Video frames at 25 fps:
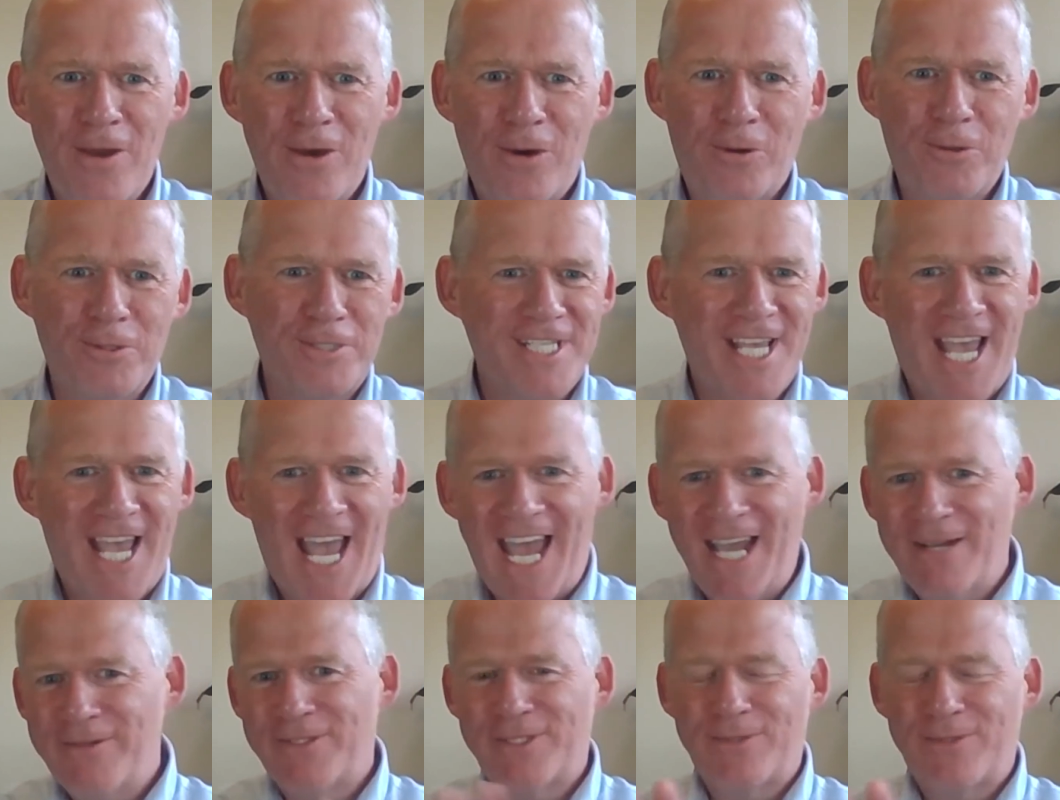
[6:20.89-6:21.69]
or to
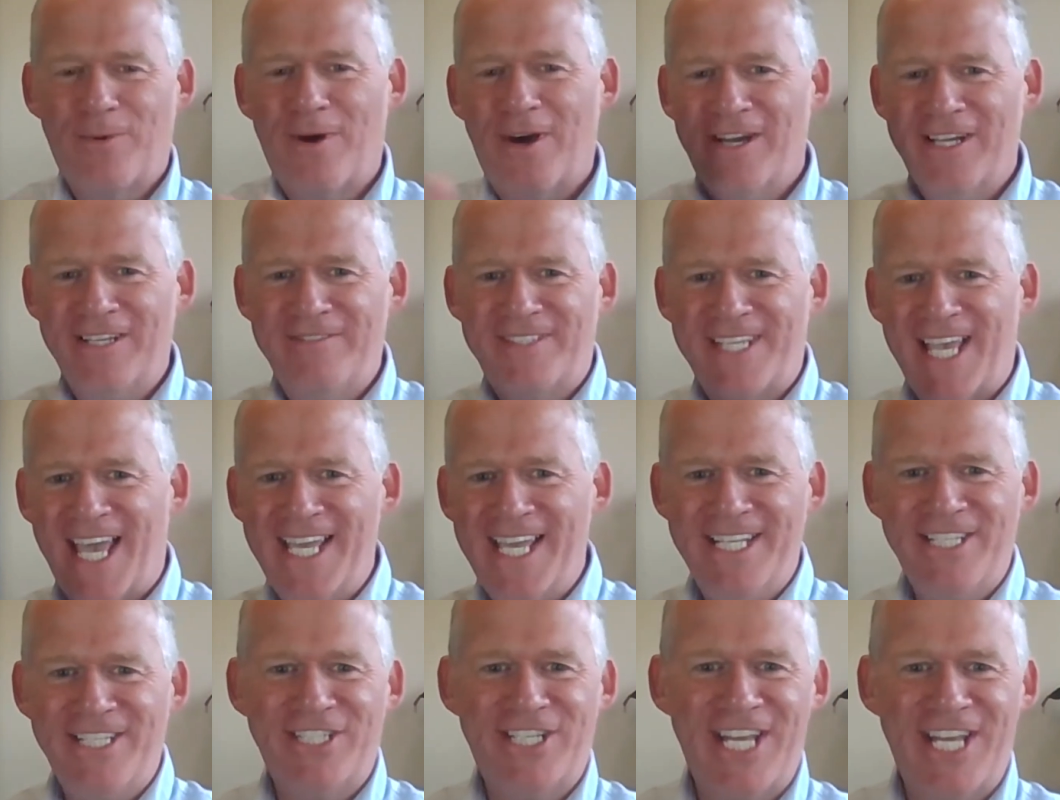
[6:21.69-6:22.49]
housewives
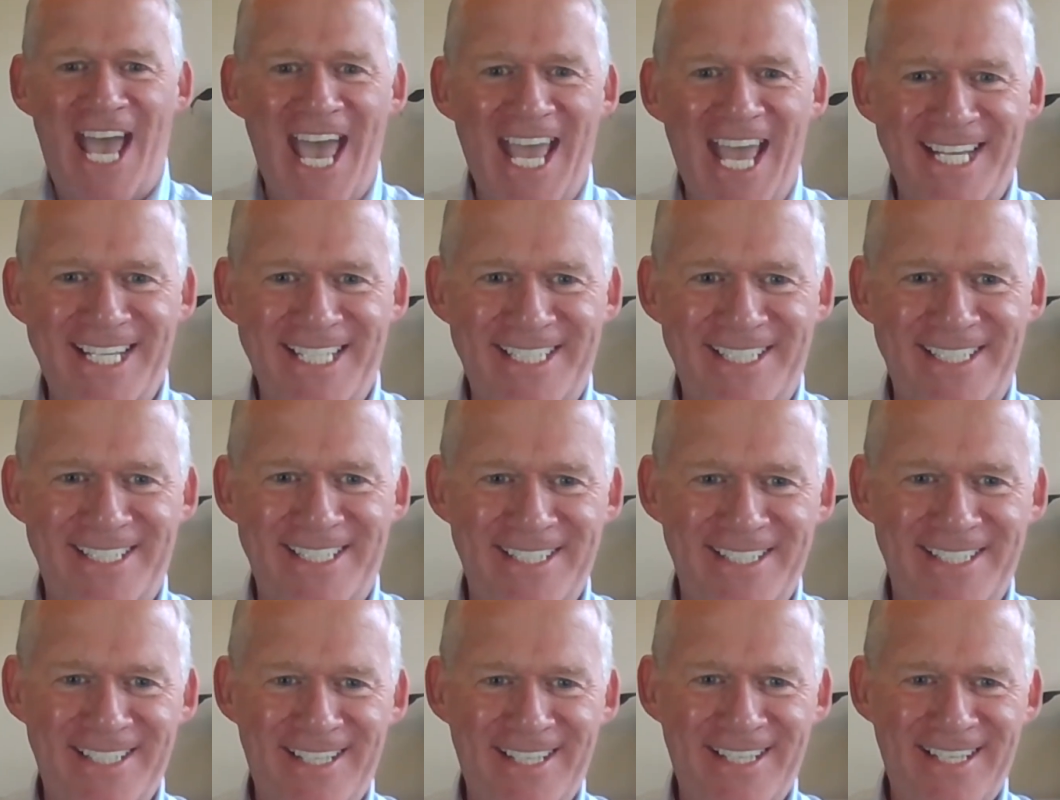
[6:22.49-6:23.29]
aged
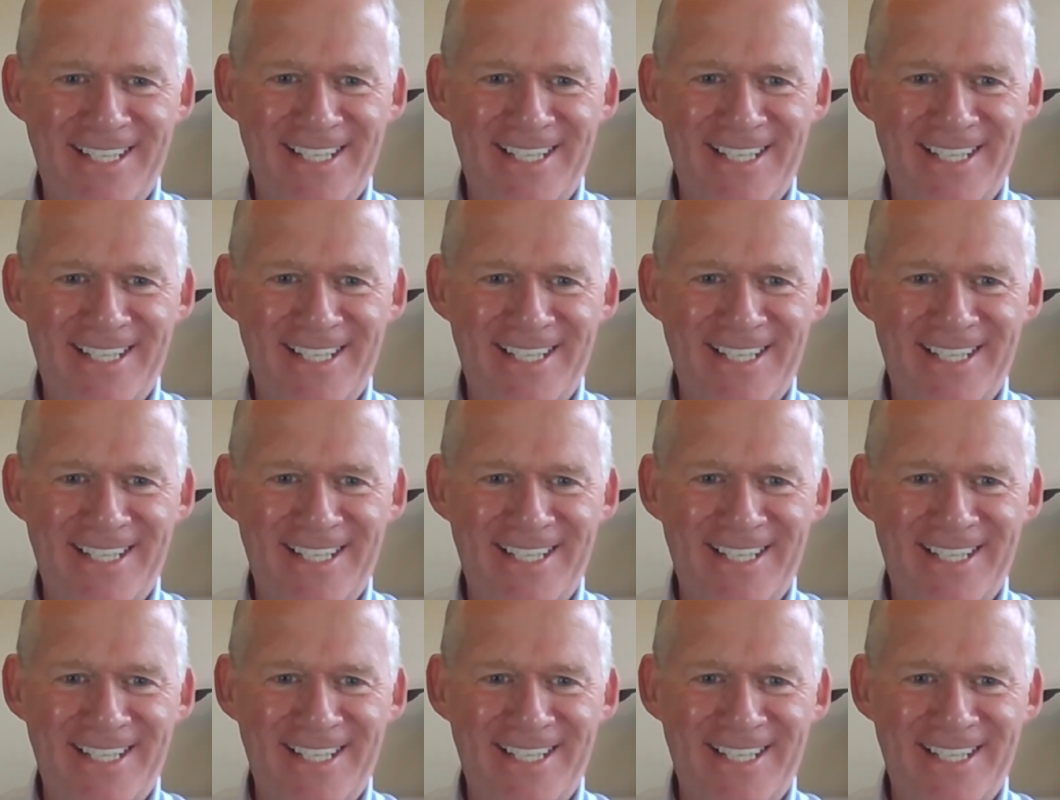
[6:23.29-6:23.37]
X?